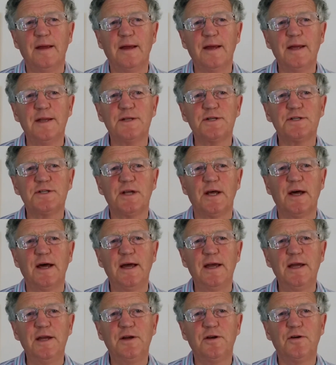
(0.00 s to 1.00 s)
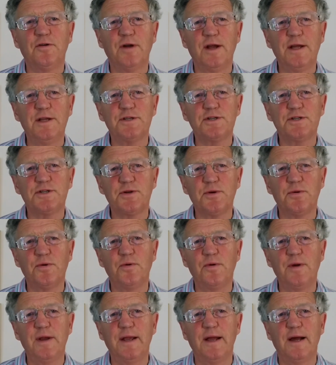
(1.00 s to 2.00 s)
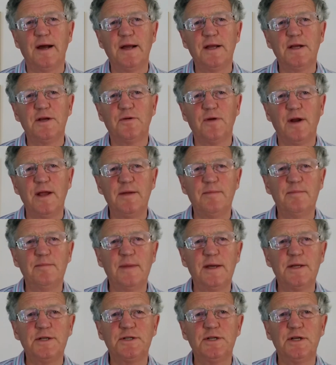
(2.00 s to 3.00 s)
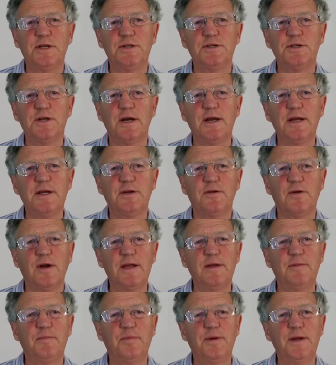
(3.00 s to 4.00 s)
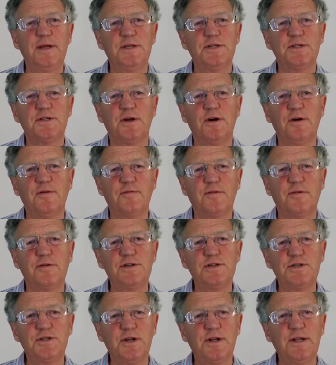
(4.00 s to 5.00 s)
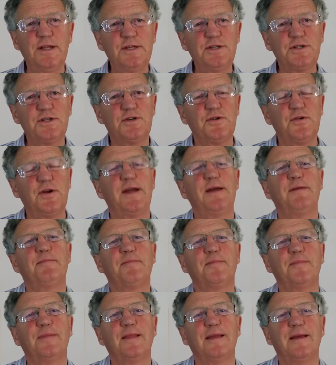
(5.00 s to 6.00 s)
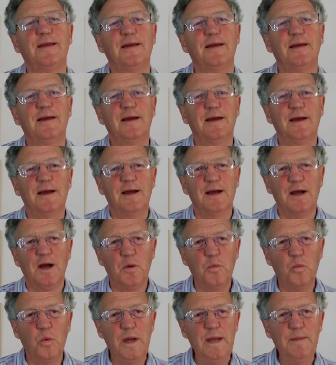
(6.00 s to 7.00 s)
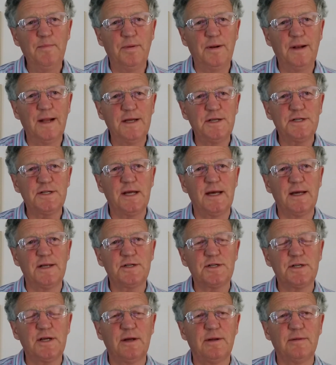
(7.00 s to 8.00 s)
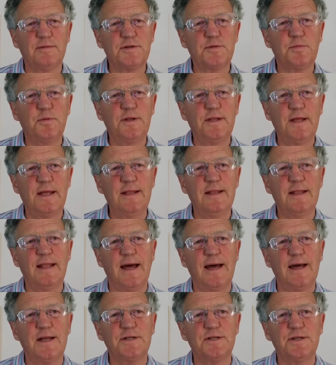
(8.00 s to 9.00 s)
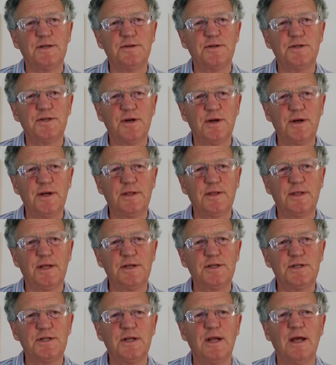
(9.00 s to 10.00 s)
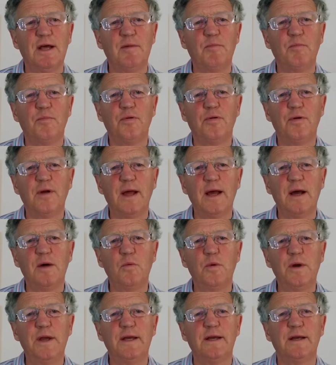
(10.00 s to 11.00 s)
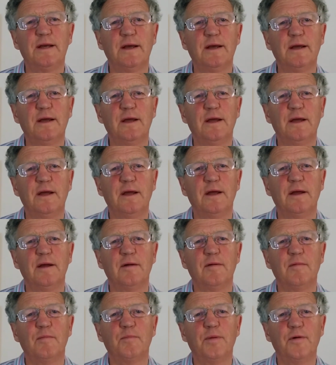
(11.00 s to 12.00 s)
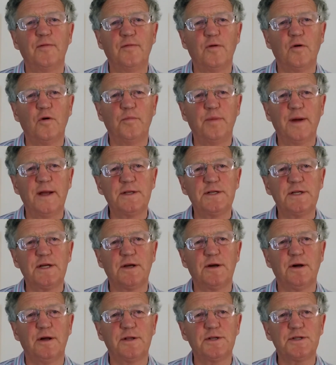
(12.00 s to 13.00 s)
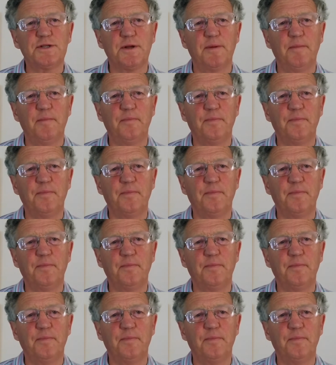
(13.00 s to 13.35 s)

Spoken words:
It's a great story, a great message, a great piece of Christian history. And we place ourselves within that during this prayer week before Pentecost.